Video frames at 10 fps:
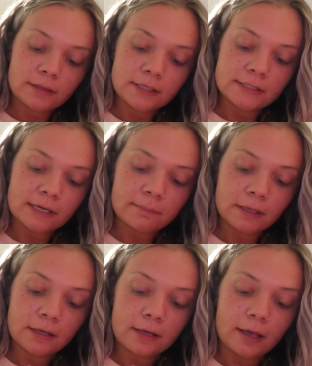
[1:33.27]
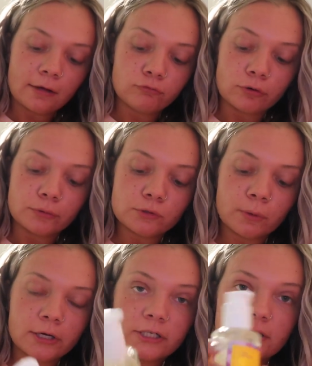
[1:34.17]
They sent me a
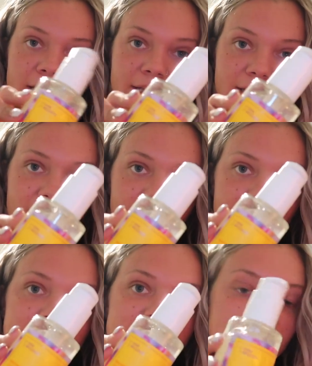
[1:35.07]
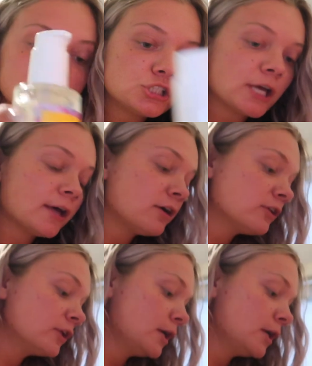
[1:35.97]
Rosewater Daily Cleansing Gel,